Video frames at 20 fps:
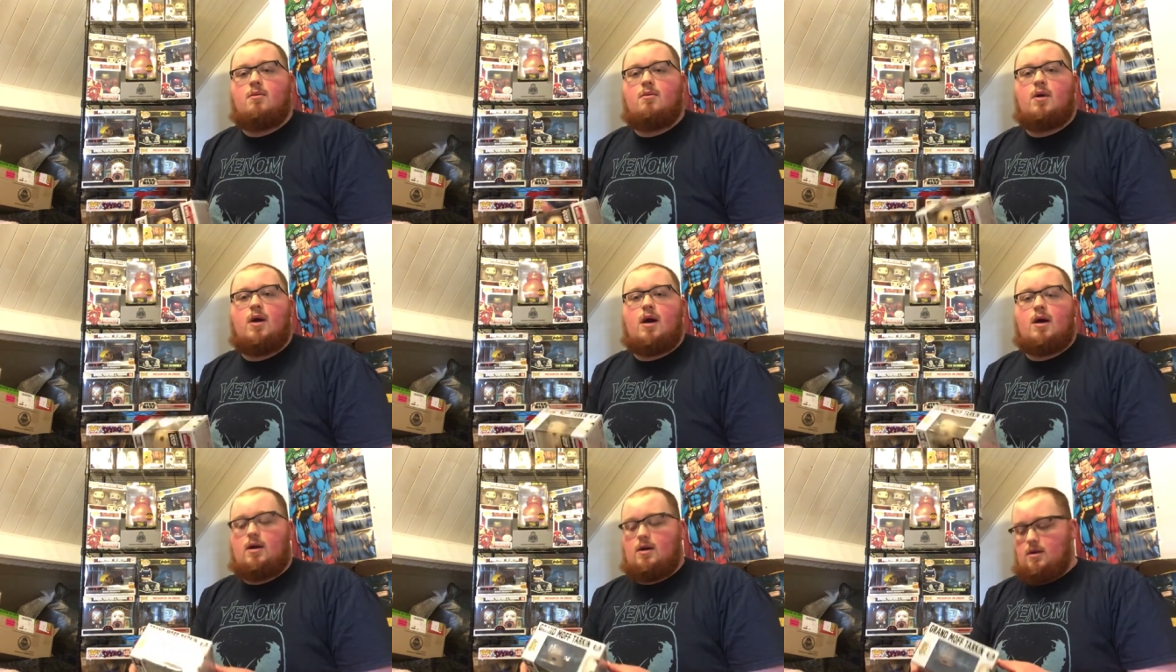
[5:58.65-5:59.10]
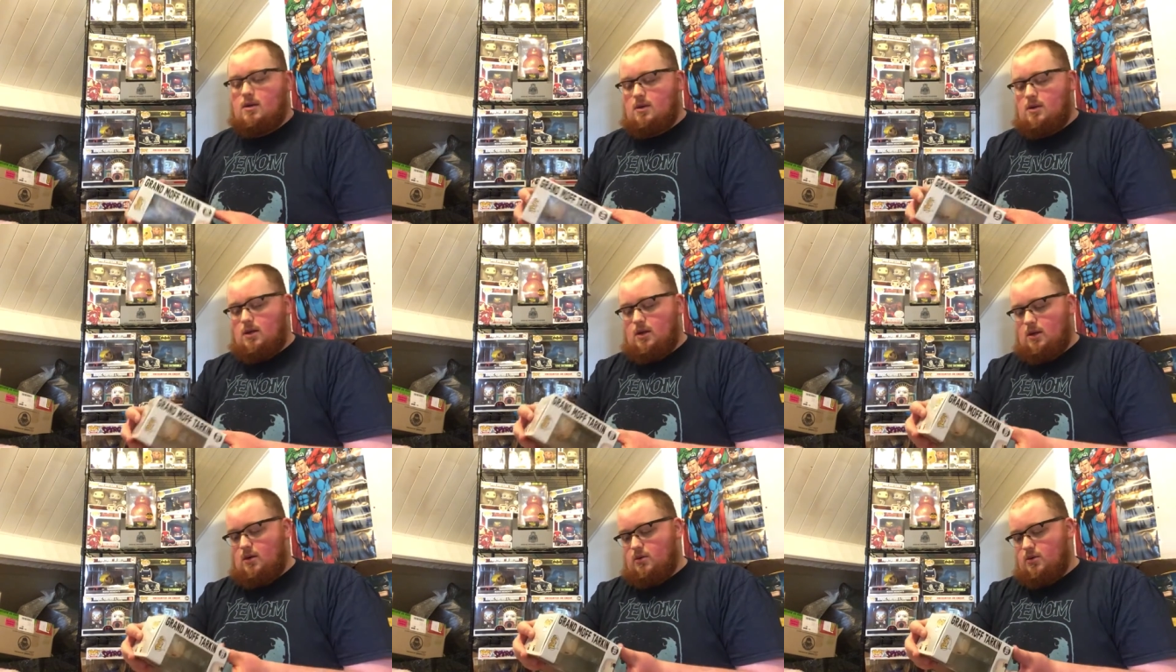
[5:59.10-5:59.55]
but
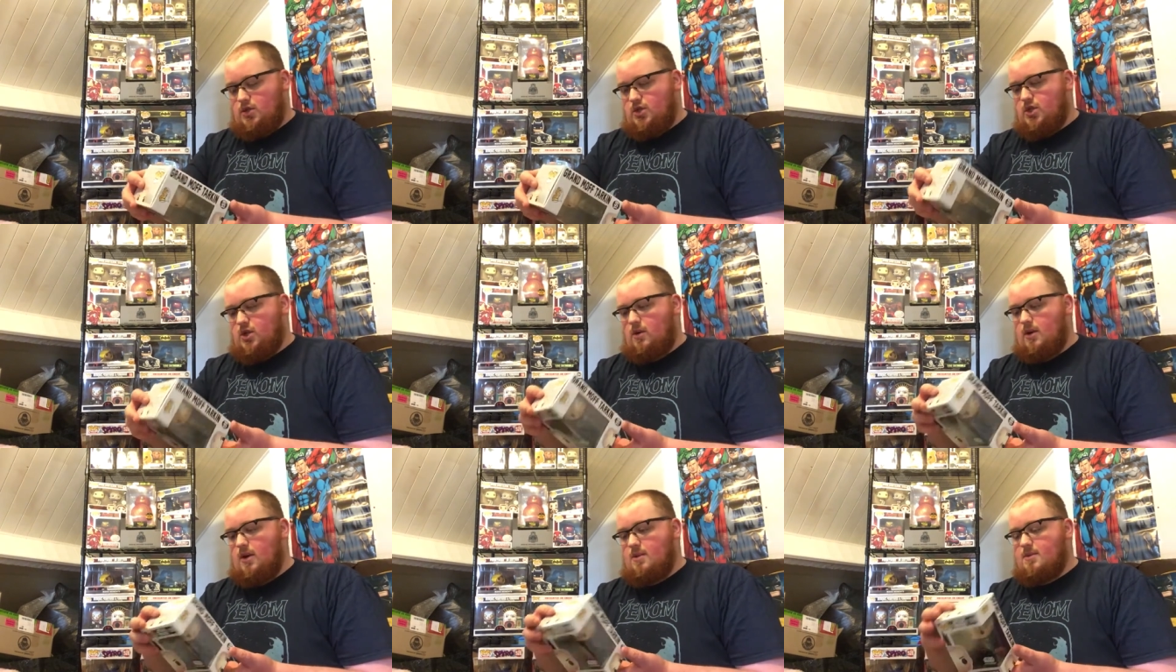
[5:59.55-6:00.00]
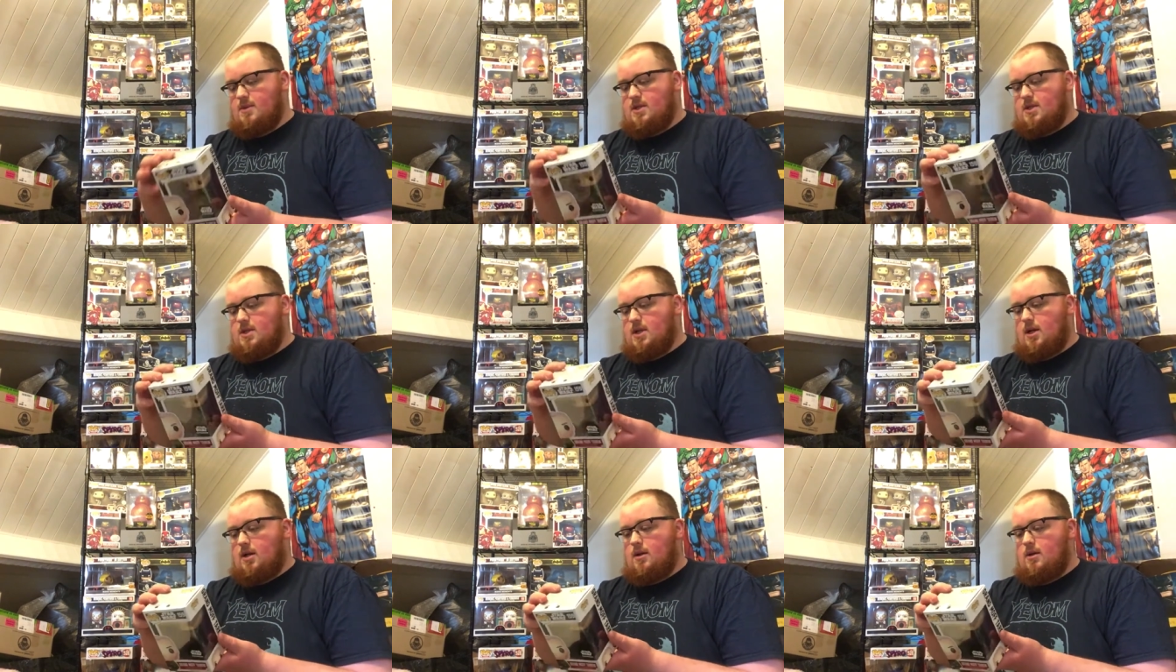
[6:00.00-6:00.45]
I'll show him
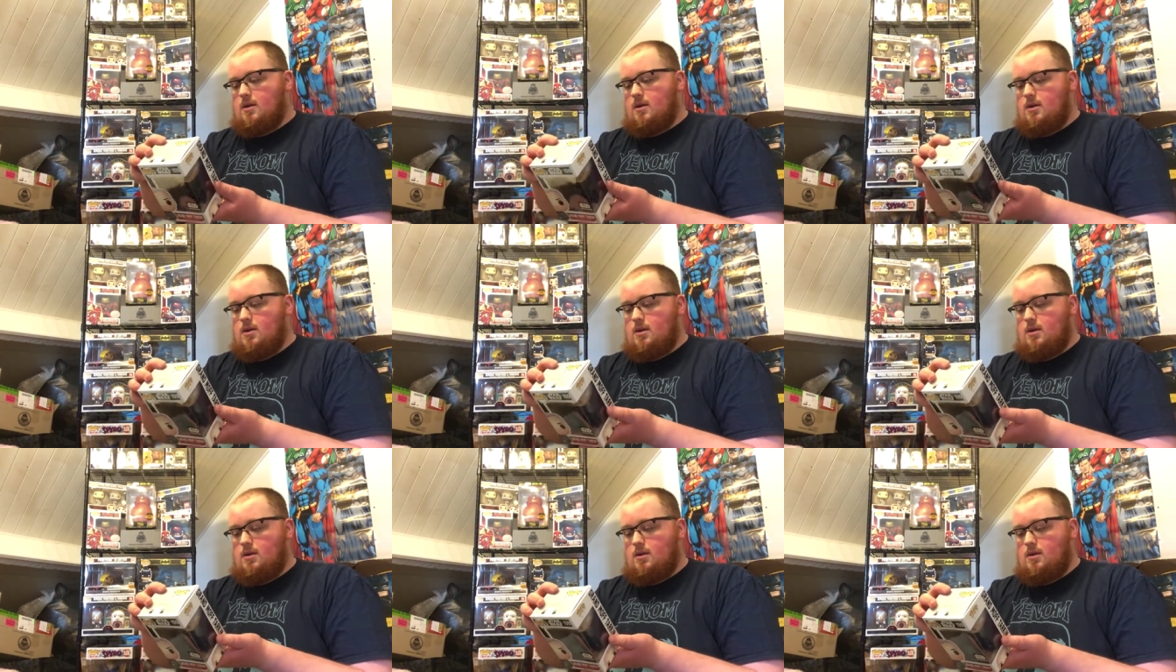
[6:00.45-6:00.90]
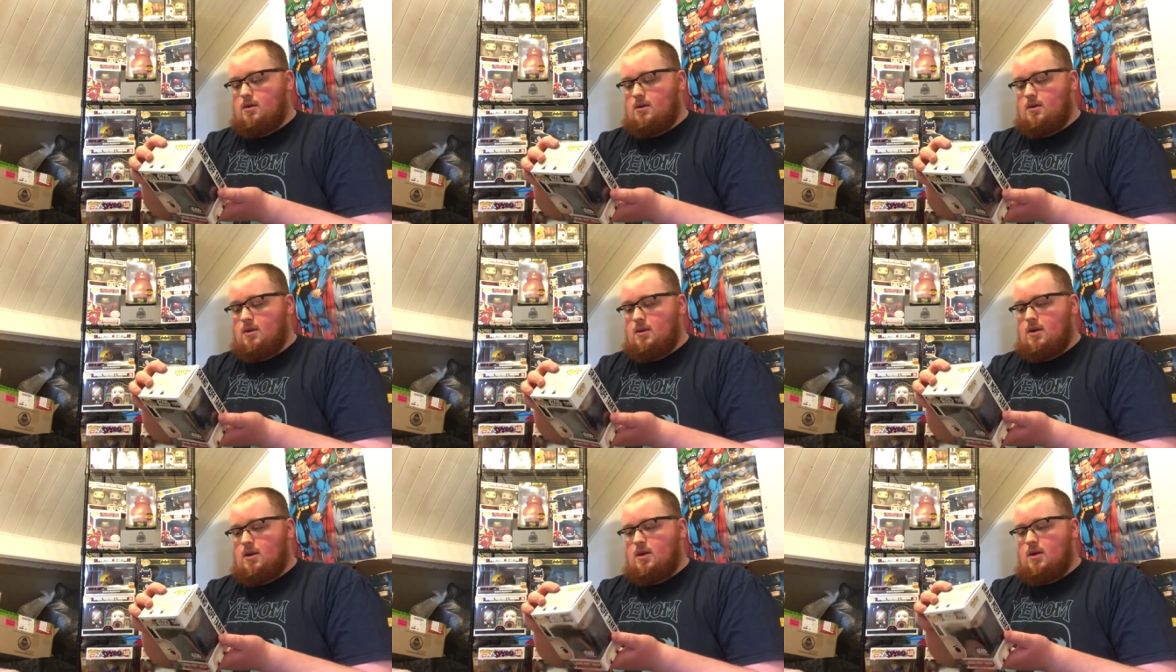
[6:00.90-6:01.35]
second.
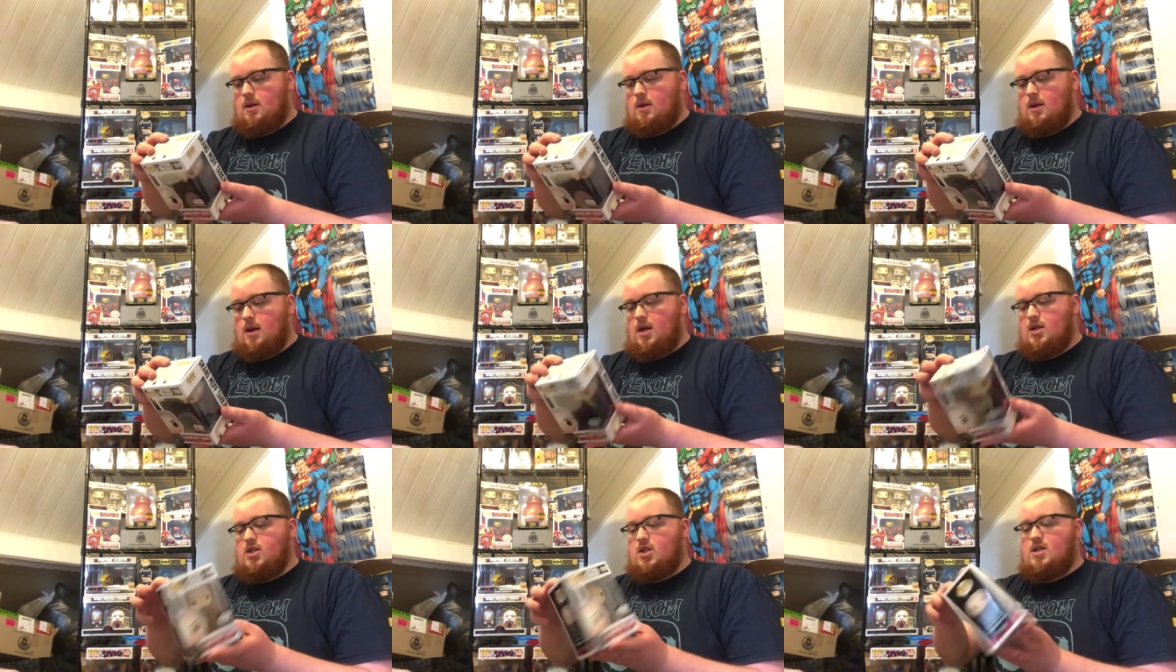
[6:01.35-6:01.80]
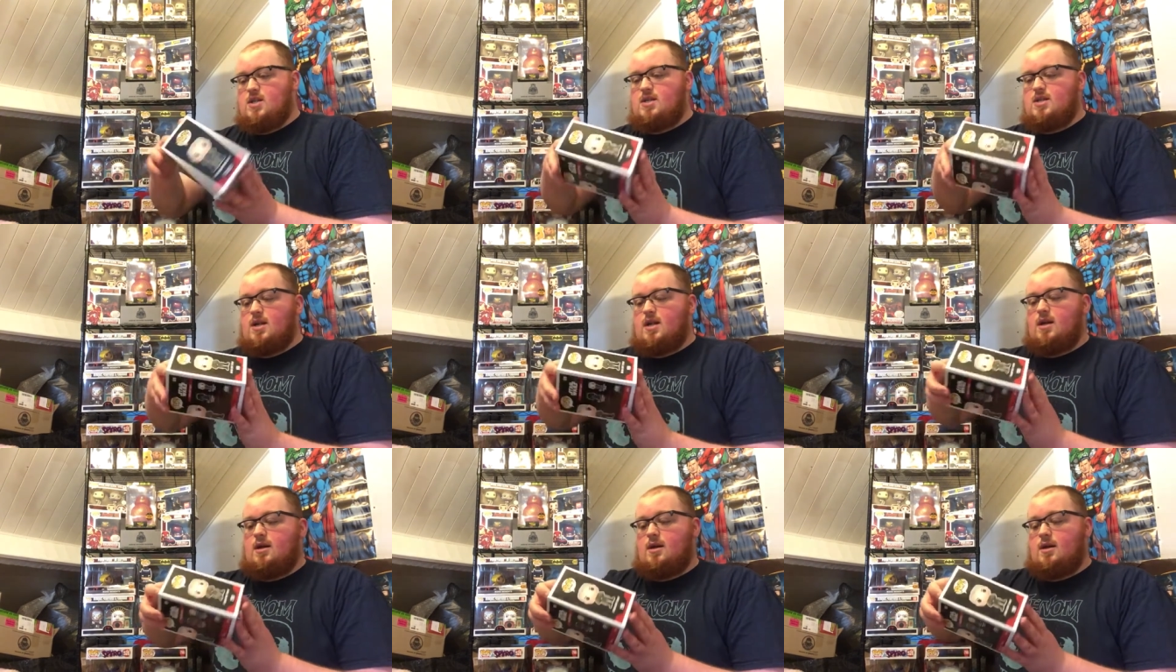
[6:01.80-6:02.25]
As you can
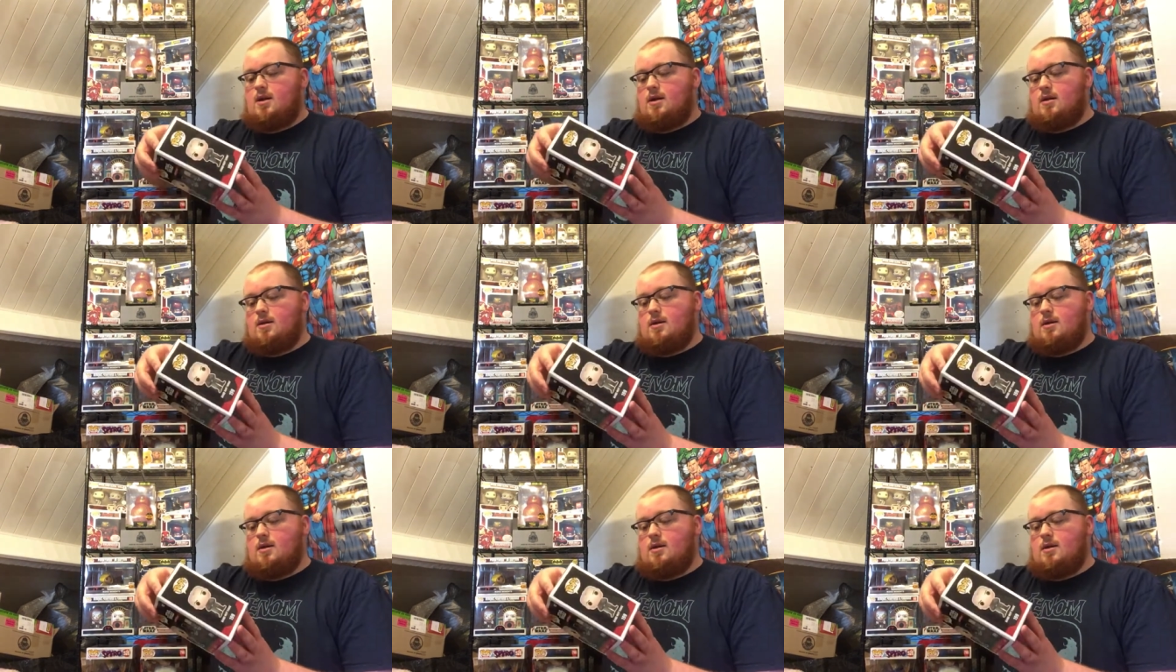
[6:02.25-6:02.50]
see,